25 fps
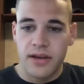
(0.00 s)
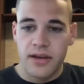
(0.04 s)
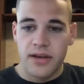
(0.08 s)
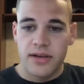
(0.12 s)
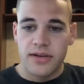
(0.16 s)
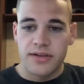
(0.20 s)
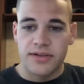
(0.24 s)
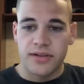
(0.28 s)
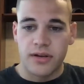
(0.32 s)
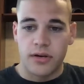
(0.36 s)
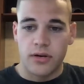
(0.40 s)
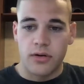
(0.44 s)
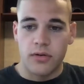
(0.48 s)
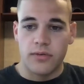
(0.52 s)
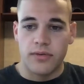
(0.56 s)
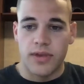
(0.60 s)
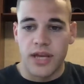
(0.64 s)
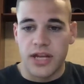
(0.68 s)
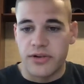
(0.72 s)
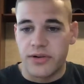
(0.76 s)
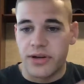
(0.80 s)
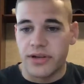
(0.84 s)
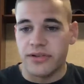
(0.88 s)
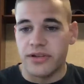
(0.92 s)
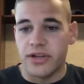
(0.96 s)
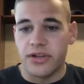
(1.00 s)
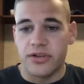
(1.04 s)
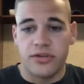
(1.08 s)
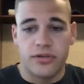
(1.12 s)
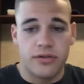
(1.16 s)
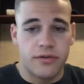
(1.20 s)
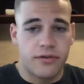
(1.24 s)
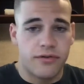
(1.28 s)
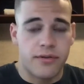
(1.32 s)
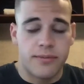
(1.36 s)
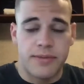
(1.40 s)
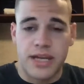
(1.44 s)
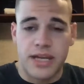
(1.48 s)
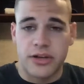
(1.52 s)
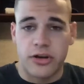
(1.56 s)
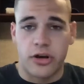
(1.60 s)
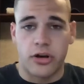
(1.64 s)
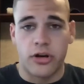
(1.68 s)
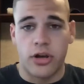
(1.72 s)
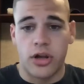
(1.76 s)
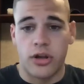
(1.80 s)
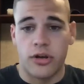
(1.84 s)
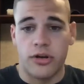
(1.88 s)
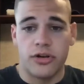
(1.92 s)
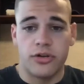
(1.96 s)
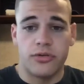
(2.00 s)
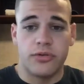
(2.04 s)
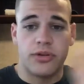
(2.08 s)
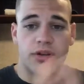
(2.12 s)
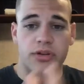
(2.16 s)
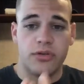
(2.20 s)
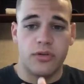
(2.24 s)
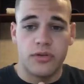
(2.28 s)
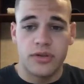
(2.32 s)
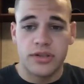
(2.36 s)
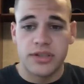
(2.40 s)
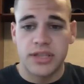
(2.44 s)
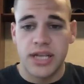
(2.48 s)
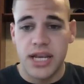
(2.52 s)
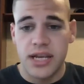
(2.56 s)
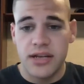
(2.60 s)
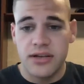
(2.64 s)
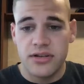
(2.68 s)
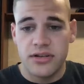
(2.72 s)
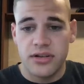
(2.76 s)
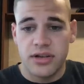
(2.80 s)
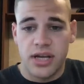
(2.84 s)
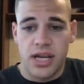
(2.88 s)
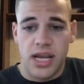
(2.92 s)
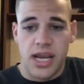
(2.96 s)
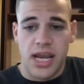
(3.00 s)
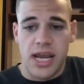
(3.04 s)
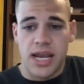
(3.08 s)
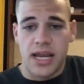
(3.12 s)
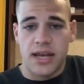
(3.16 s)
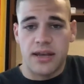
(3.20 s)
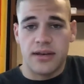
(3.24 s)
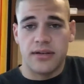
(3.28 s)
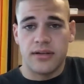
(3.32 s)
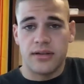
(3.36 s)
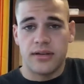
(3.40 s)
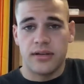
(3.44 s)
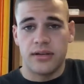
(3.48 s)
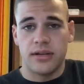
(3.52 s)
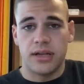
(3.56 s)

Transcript: So they transition from that dark color into adult stage, and